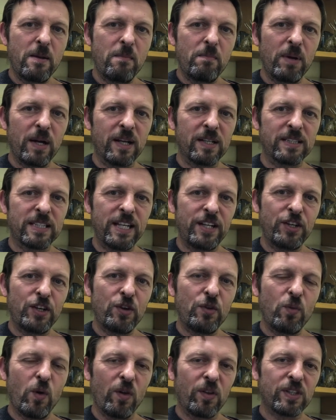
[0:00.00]
because he
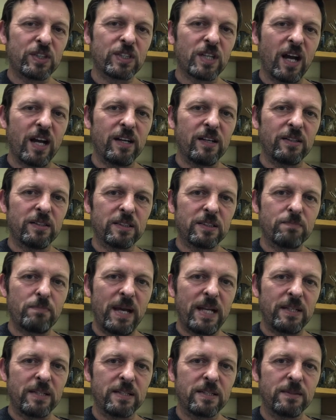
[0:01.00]
knew what the silence
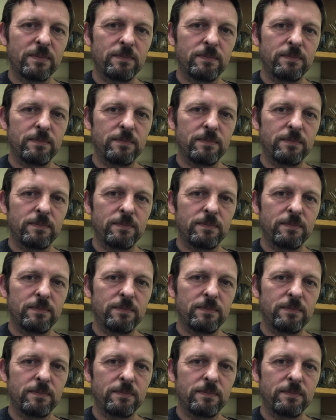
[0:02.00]
meant.